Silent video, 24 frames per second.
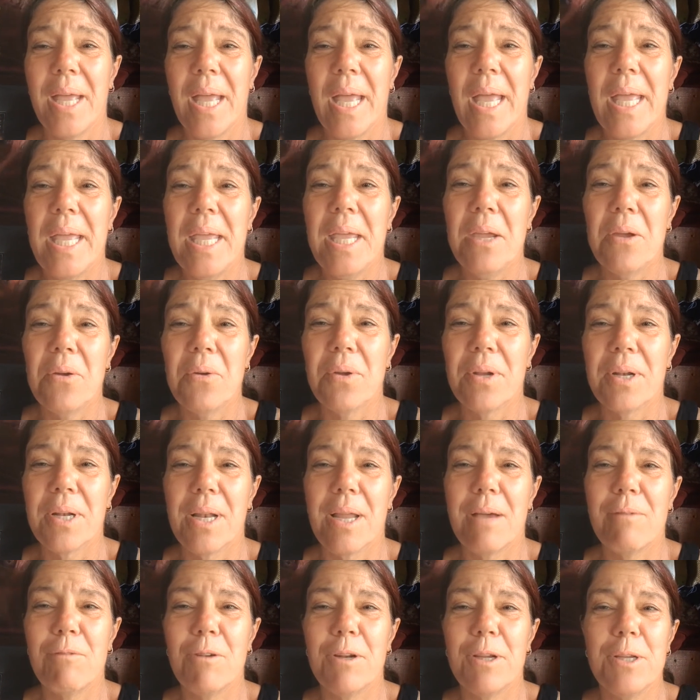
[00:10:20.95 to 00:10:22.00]
Here in
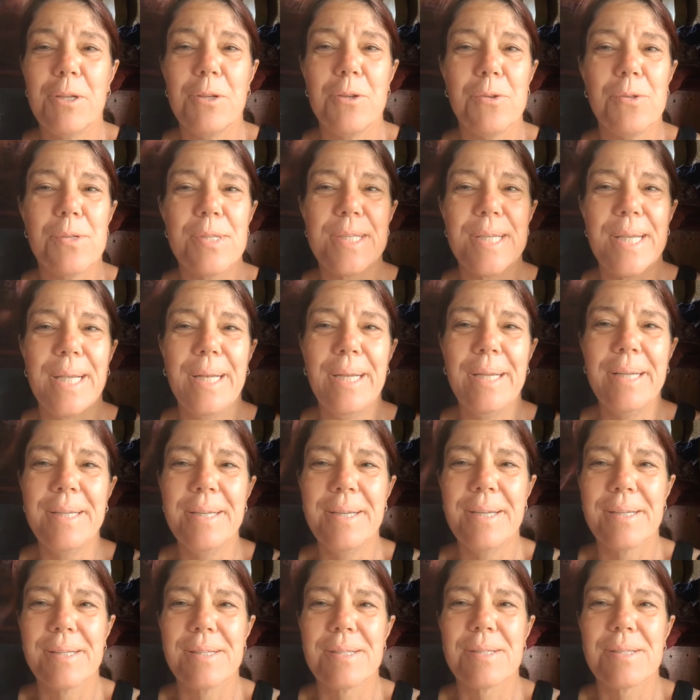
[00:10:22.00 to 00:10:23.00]
lovely New Zealand, it's